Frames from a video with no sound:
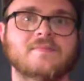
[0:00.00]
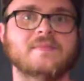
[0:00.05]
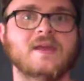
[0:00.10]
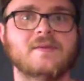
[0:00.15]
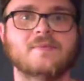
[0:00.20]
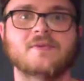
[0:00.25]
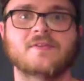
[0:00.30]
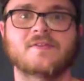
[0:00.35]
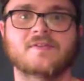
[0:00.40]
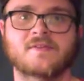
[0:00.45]

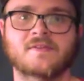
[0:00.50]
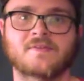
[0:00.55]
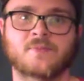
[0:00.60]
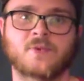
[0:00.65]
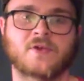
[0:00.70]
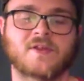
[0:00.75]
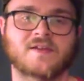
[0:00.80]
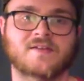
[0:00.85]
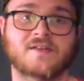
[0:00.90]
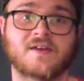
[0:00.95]
Maybe this is
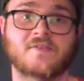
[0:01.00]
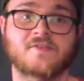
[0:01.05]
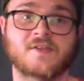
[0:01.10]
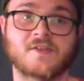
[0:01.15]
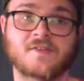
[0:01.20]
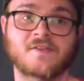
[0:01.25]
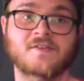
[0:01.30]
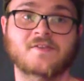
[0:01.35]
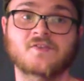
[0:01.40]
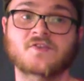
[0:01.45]
boiling down to,
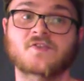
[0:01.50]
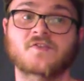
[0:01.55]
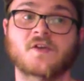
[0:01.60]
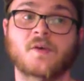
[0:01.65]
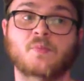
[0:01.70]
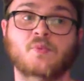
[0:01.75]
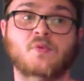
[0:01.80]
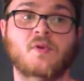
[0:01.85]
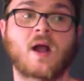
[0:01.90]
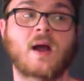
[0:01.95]
this is just
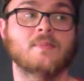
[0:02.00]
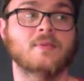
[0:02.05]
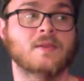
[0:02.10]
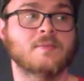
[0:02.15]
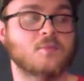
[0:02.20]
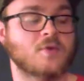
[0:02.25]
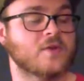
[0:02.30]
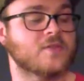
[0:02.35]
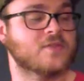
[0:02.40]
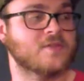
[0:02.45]
a
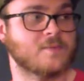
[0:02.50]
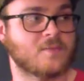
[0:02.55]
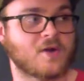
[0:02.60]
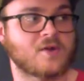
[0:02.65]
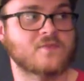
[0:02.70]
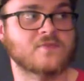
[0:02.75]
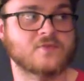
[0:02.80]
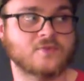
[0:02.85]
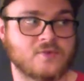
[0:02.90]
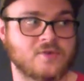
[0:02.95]
problem with the
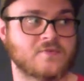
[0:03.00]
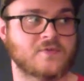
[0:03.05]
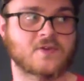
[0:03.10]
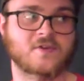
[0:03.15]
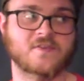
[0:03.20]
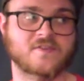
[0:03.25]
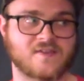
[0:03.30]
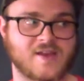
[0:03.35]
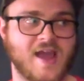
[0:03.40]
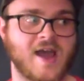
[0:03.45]
Marvel
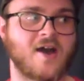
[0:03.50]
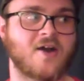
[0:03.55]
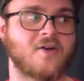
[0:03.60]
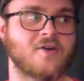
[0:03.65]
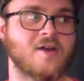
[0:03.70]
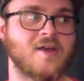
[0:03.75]
Universe now.